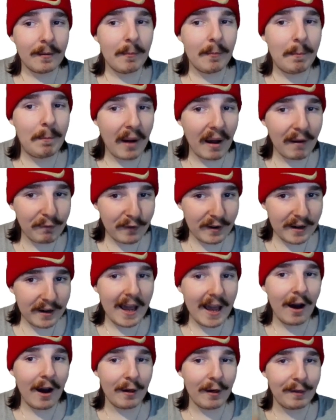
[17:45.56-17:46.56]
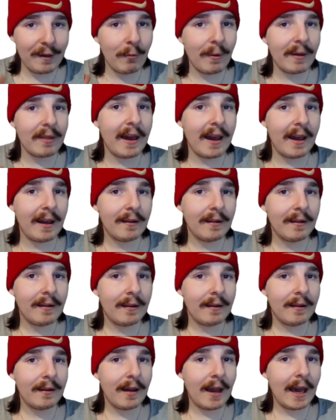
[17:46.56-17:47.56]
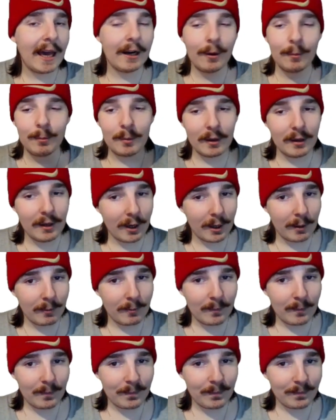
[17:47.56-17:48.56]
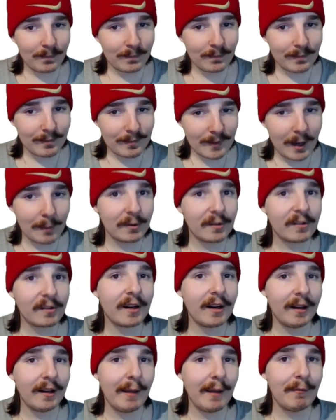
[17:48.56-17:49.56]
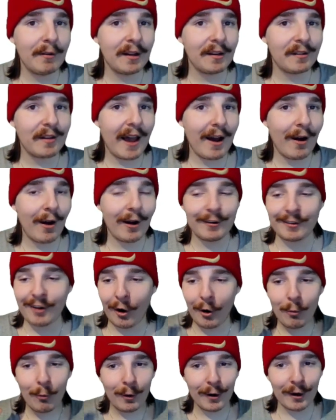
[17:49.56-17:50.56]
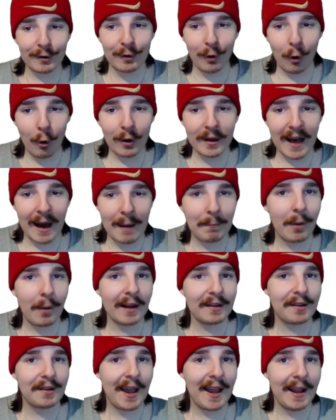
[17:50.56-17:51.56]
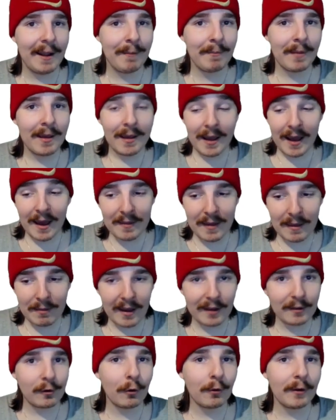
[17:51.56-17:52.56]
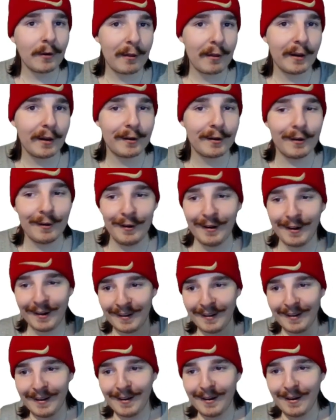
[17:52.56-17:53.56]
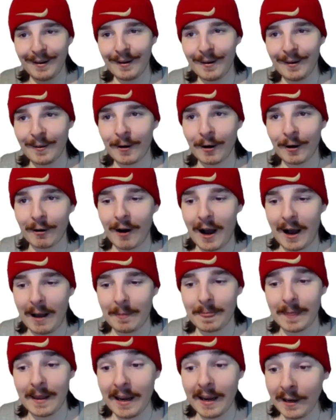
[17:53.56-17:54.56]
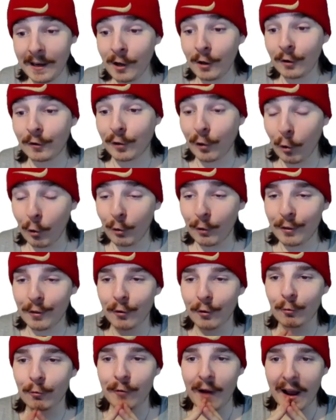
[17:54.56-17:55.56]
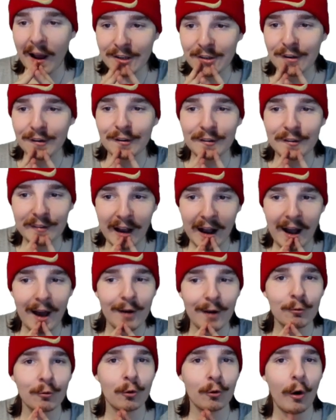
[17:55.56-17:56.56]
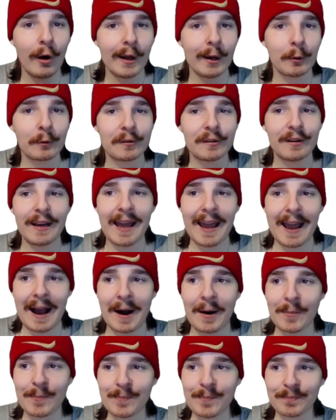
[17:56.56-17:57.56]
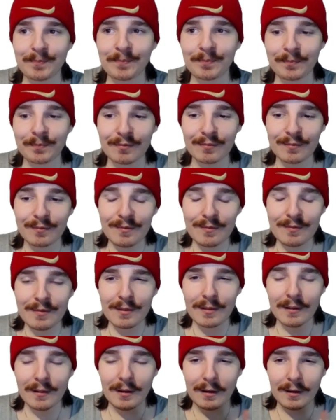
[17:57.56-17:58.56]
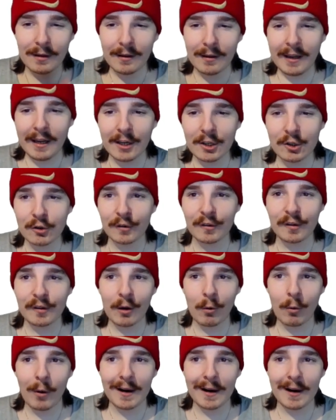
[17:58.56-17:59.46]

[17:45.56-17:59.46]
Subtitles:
But for now, I think we're there. And I'm just going to leave it as that. I don't want to talk up my team and then they do nothing. All right, into the Rajasthan Royals now. Interesting one,